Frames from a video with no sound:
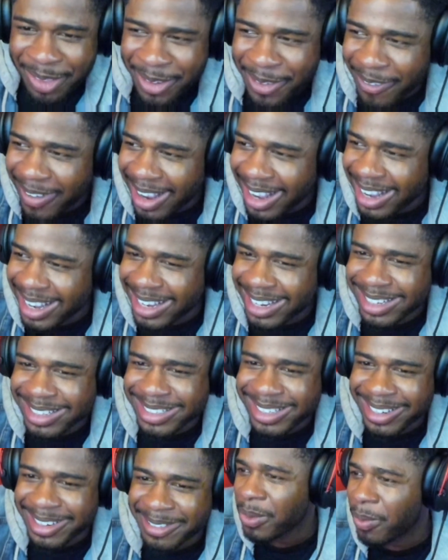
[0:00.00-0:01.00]

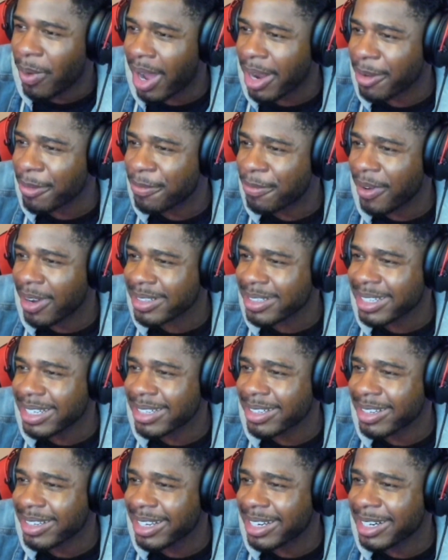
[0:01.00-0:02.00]
Wait. Why the fuck did
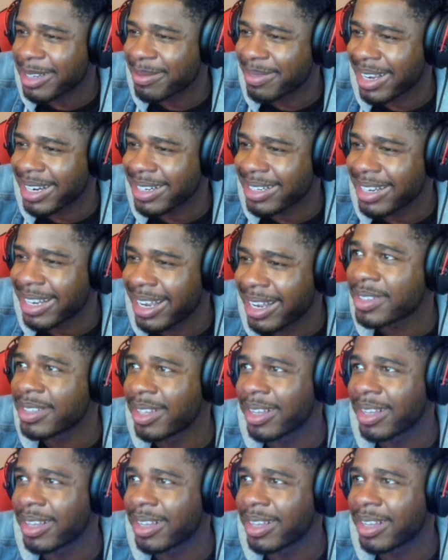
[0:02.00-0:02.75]
he look at him like that?